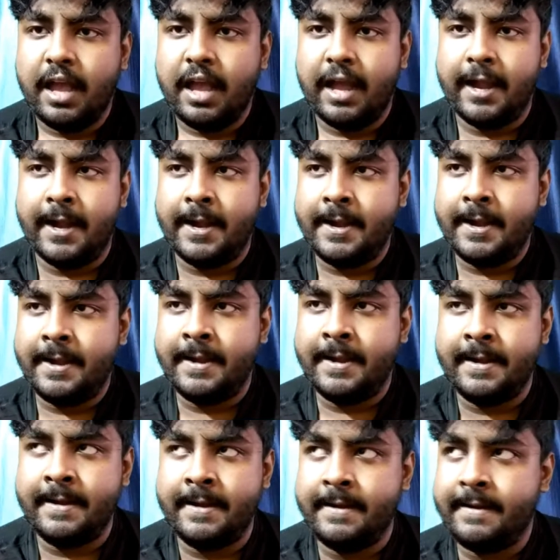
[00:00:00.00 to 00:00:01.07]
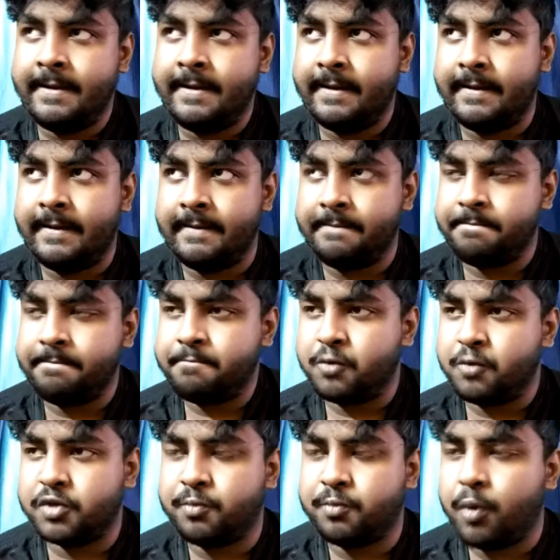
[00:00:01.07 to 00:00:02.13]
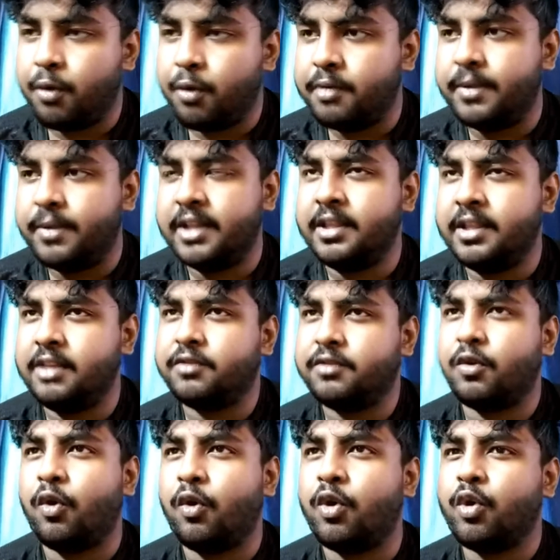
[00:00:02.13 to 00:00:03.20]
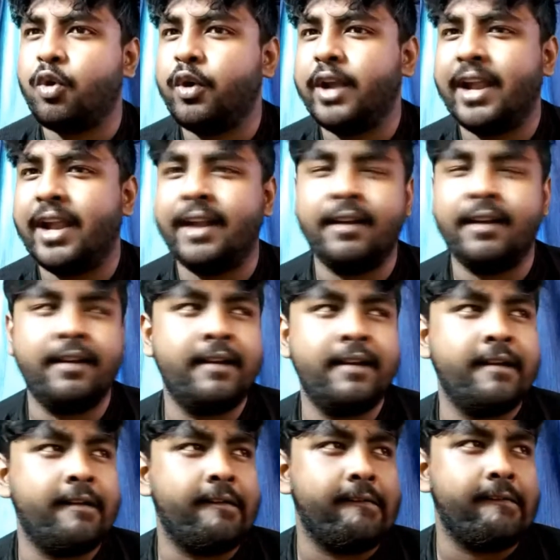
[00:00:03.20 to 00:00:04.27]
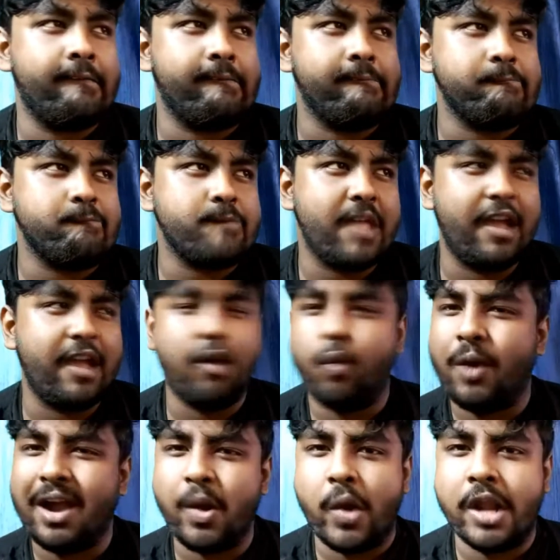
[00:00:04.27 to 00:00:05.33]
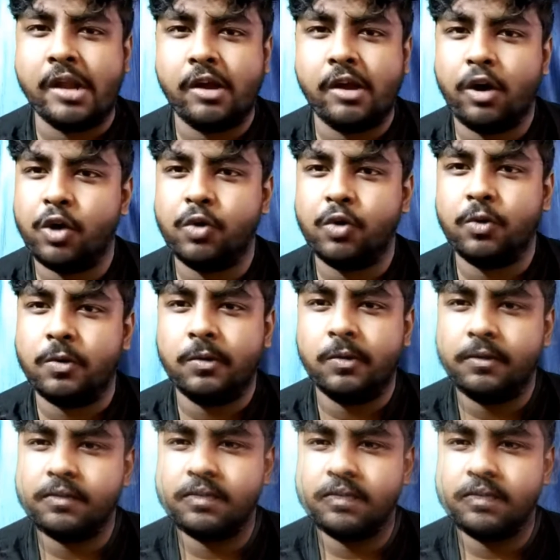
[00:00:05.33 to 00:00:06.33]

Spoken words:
And most probably the score would end like 1-1 or 2-2.